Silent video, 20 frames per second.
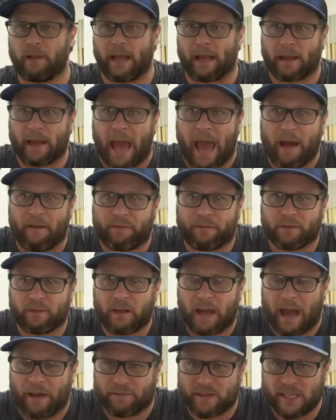like
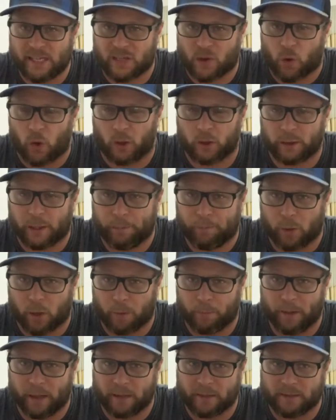half decent quality
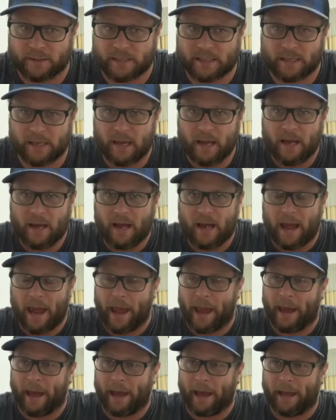bourbons
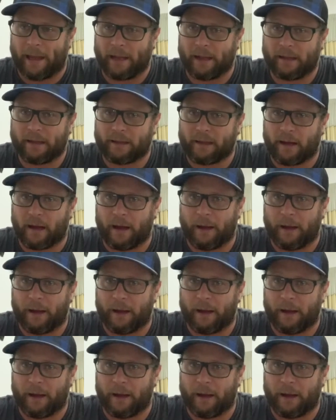and